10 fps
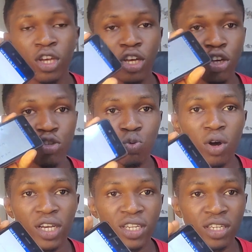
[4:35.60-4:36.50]
It's
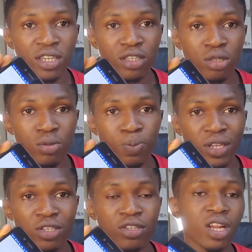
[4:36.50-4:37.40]
working in this
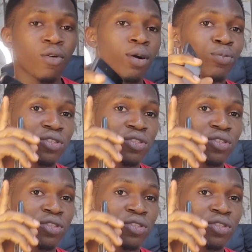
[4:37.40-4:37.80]
particular one,